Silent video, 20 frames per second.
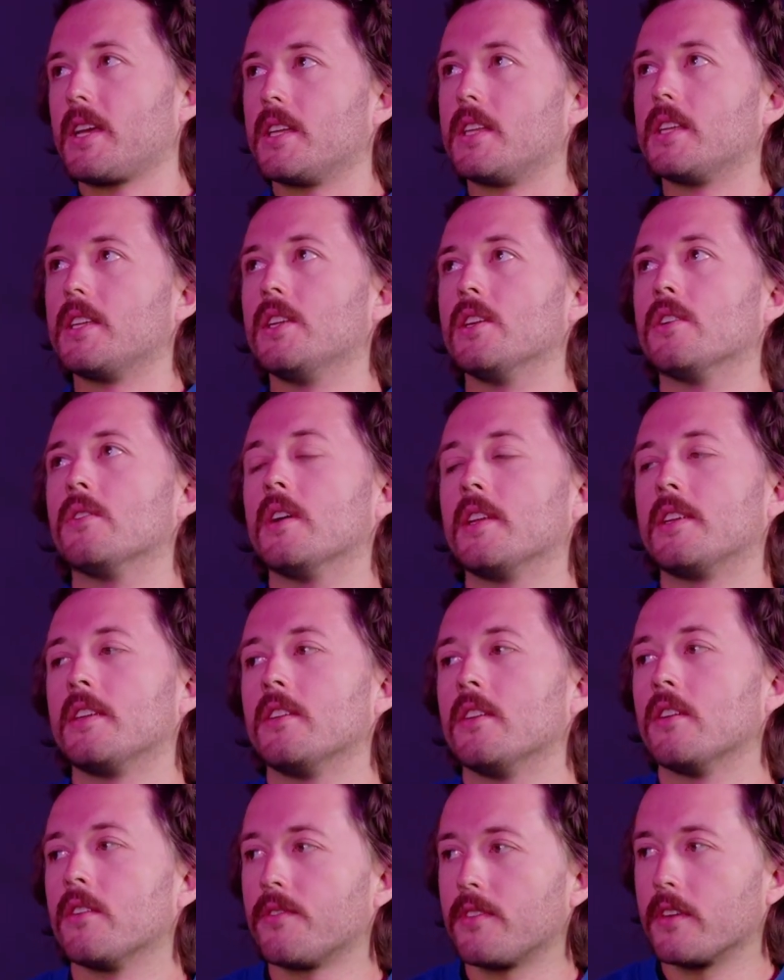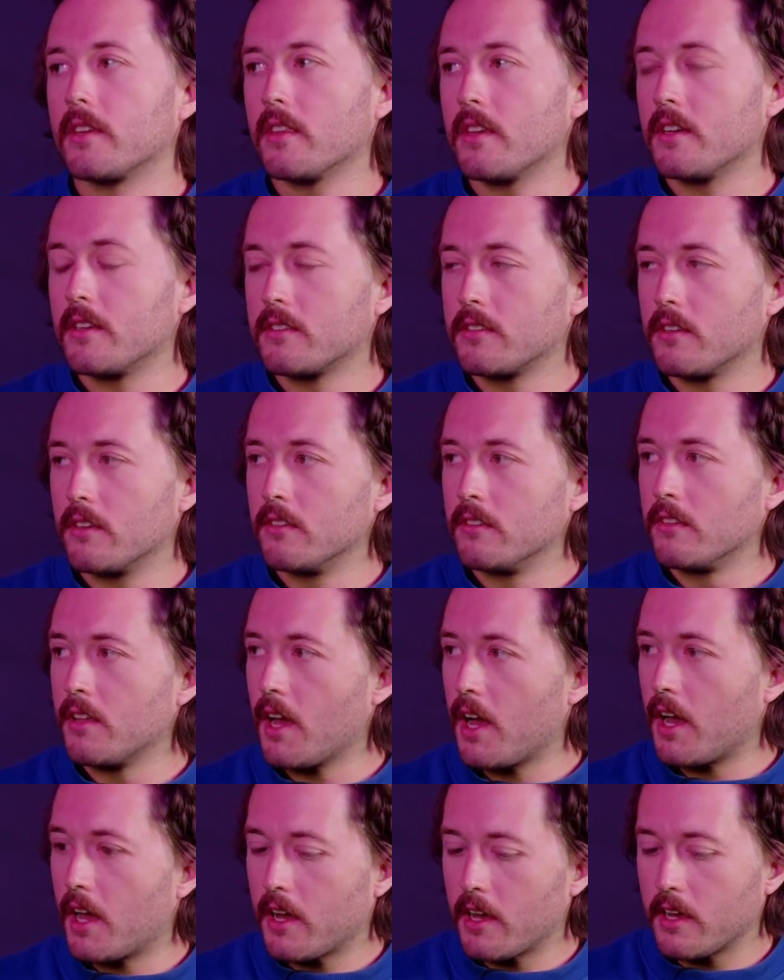No, I did not think that at all.
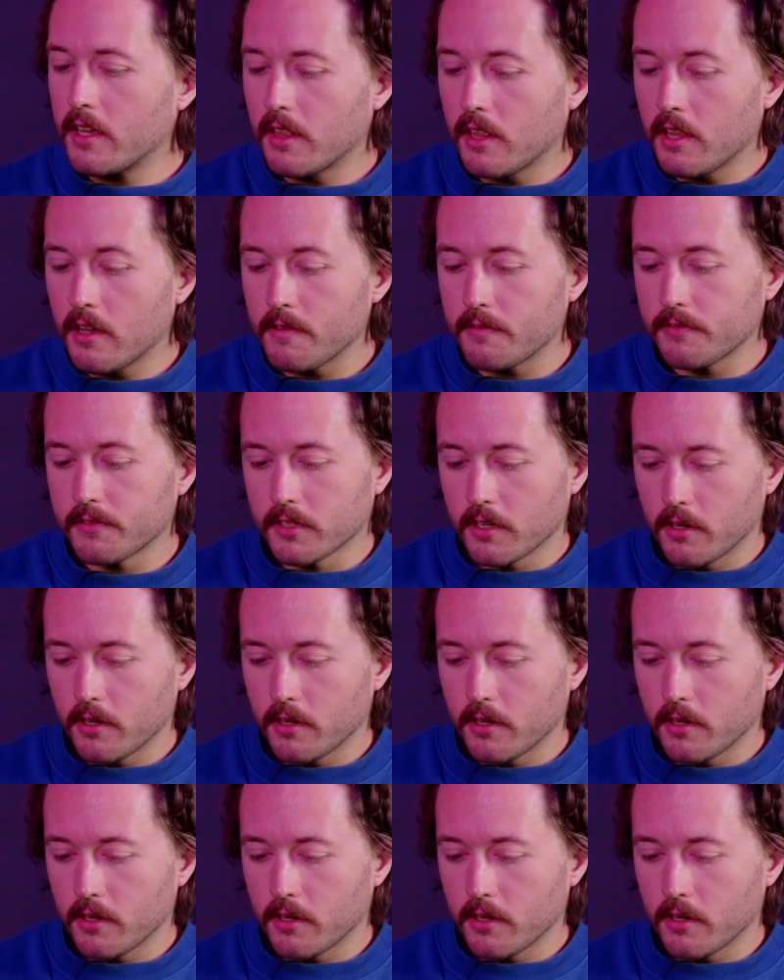I loved